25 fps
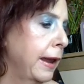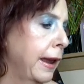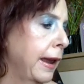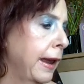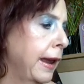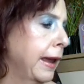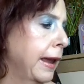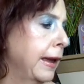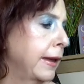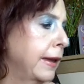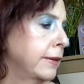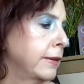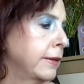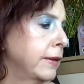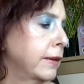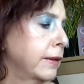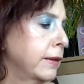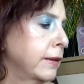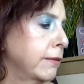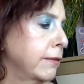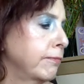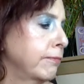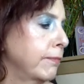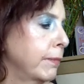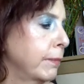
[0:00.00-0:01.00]
and
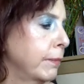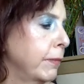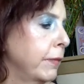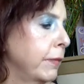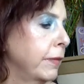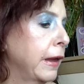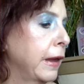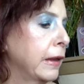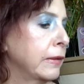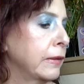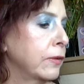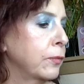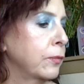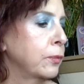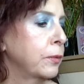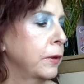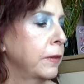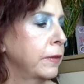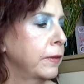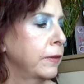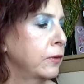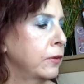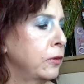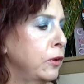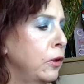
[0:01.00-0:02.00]
that's one
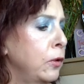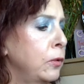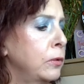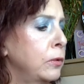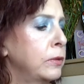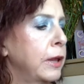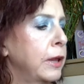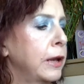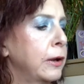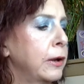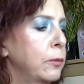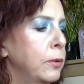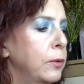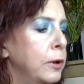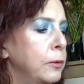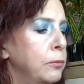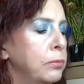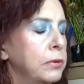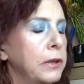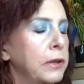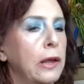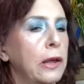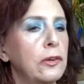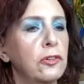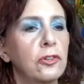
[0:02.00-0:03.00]
of the new liquid
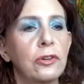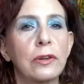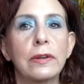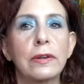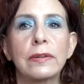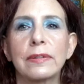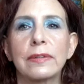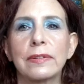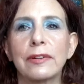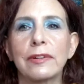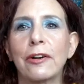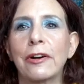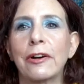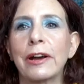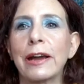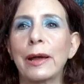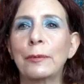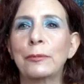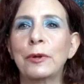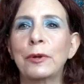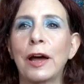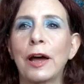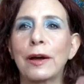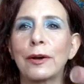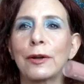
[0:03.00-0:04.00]
blushes. Sorry,
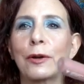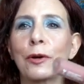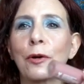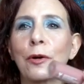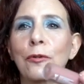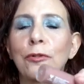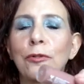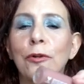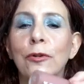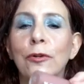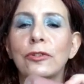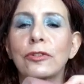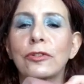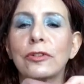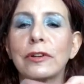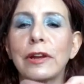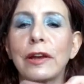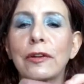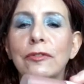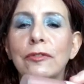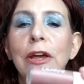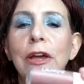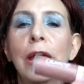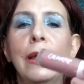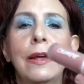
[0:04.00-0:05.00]
I'm not going to
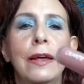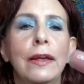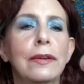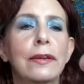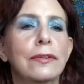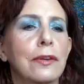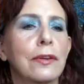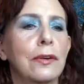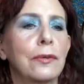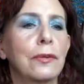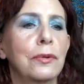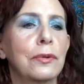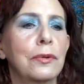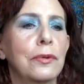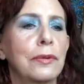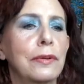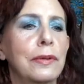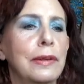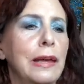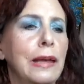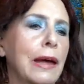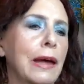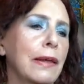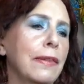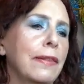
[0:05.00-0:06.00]
overstuff. So
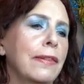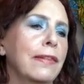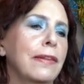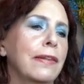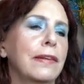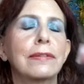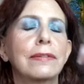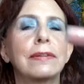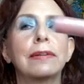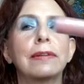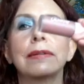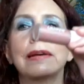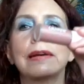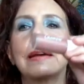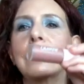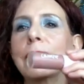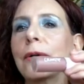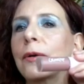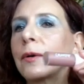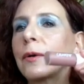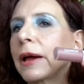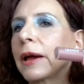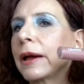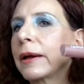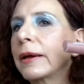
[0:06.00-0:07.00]
yeah, this is it.
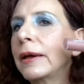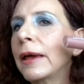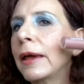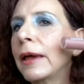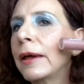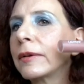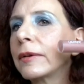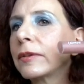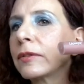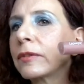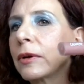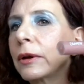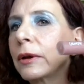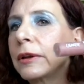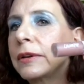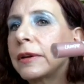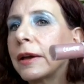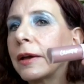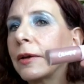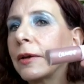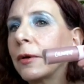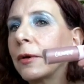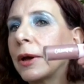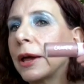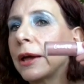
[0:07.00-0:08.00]
Okay. So I
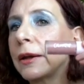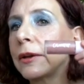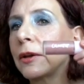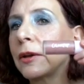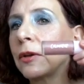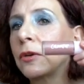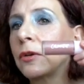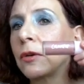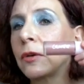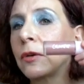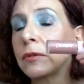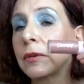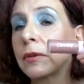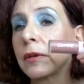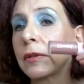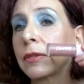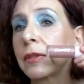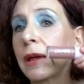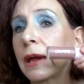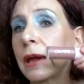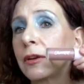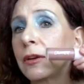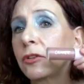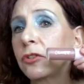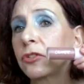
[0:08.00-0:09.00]
did go ahead and use the
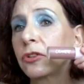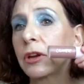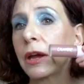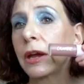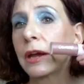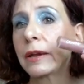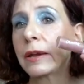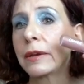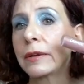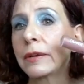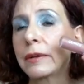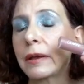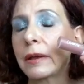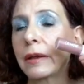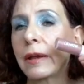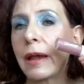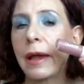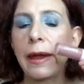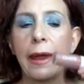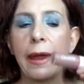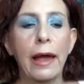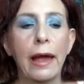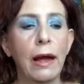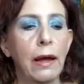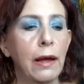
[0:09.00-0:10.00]
Thanks shade
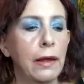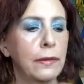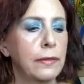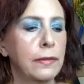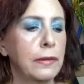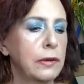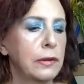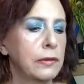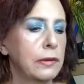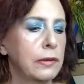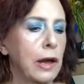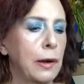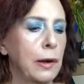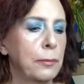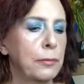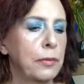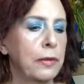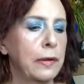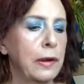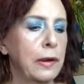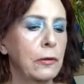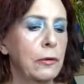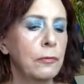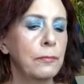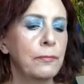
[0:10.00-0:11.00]
on the top
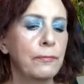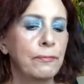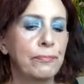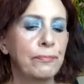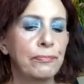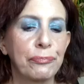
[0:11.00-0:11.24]
there.